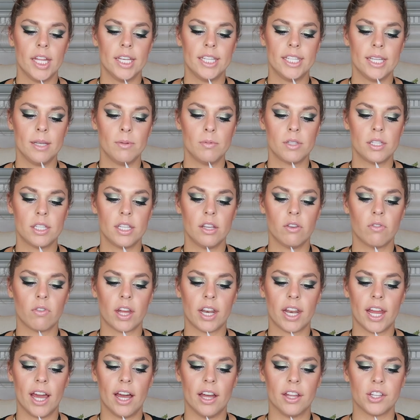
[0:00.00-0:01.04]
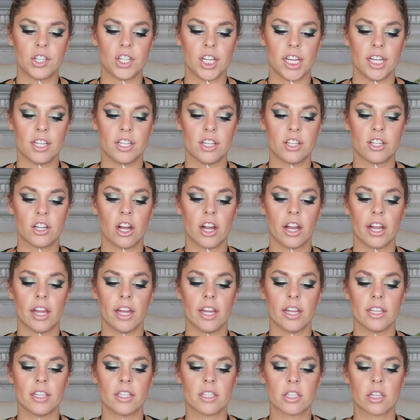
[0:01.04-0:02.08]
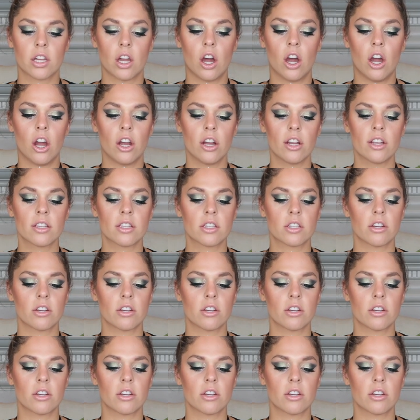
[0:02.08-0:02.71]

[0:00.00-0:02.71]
and deep sea red algae to target scars,